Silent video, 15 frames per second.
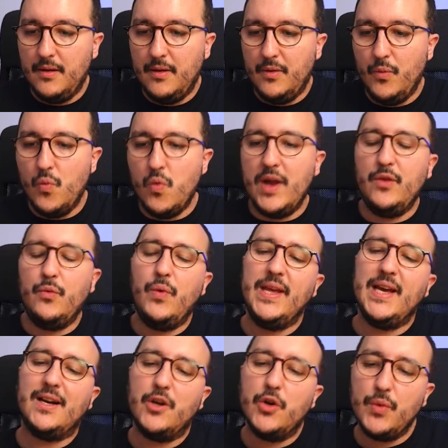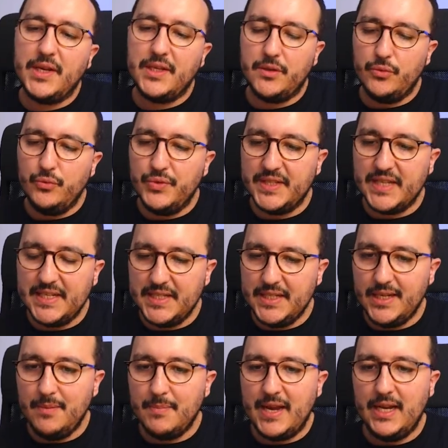When we are going to send
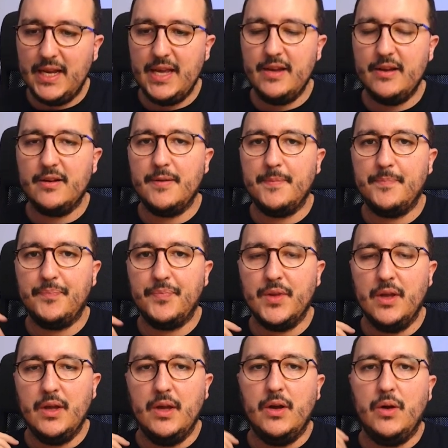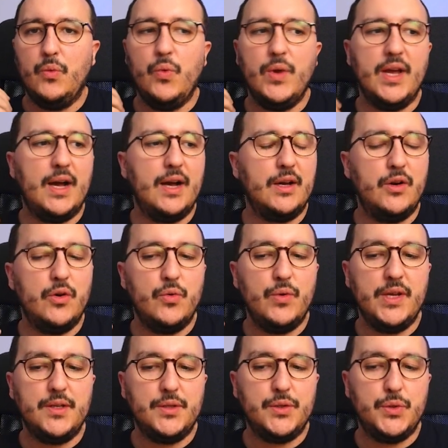the email here, we are
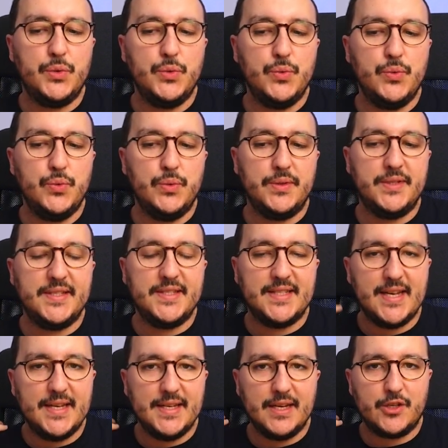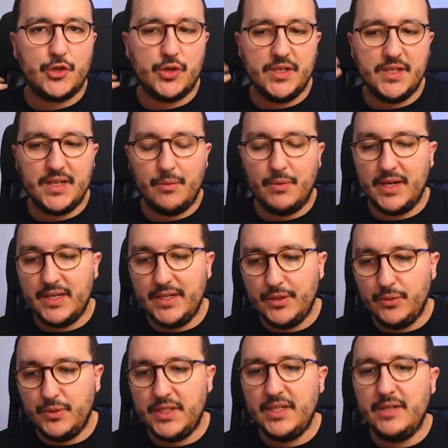going to send actually directly
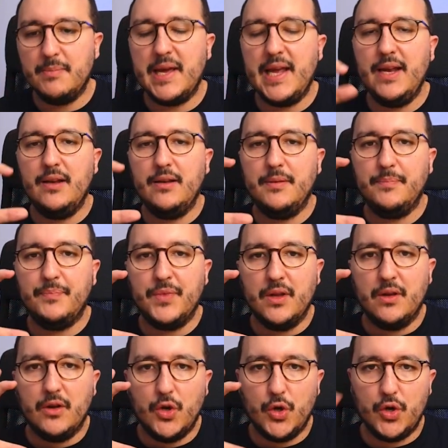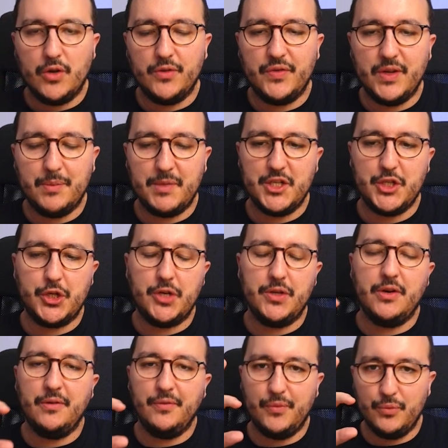to the email a confirmation
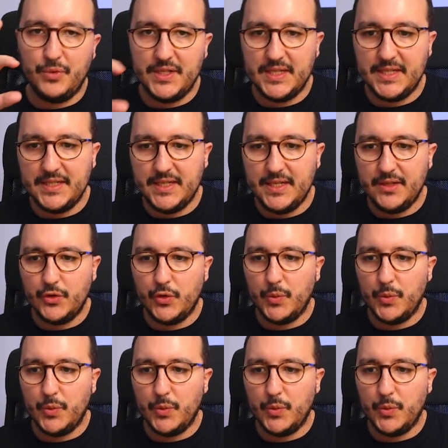of resetting the